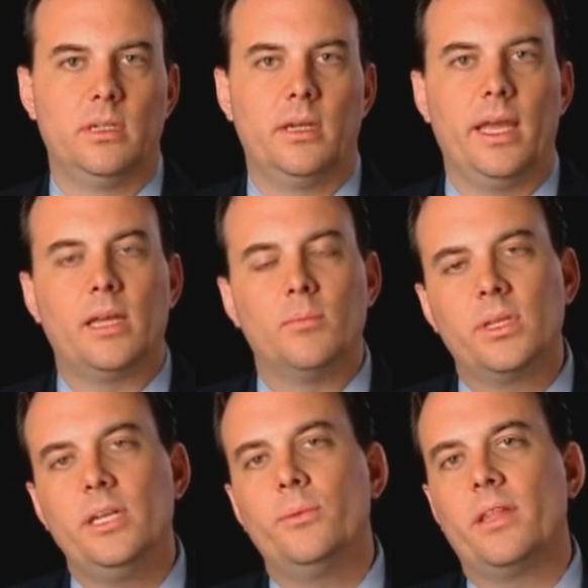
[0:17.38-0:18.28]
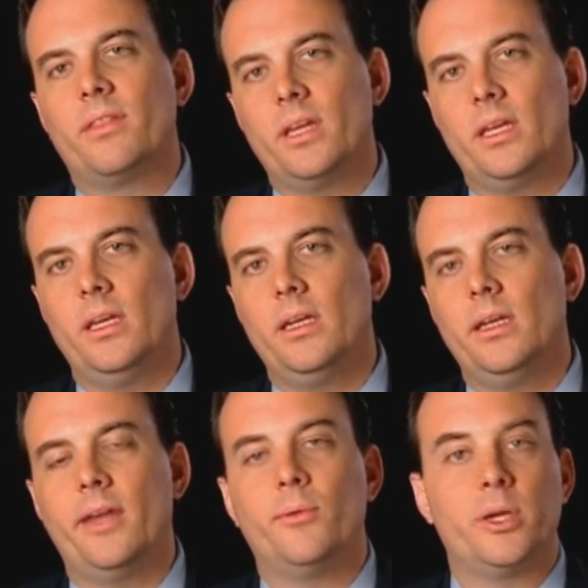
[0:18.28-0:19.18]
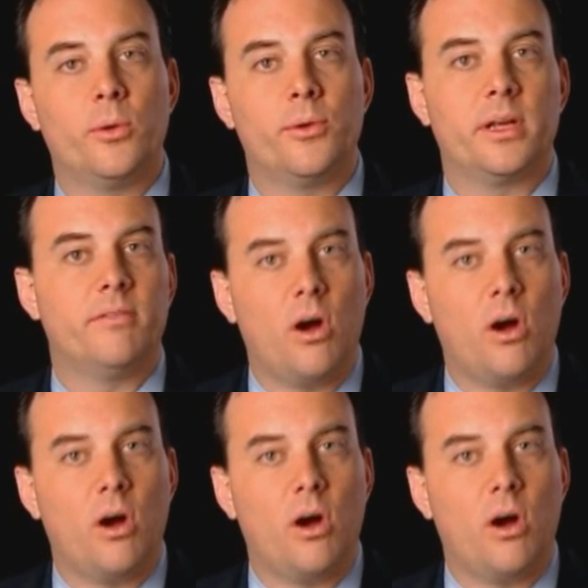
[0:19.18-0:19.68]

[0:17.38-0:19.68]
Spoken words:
A complete rethinking and reordering of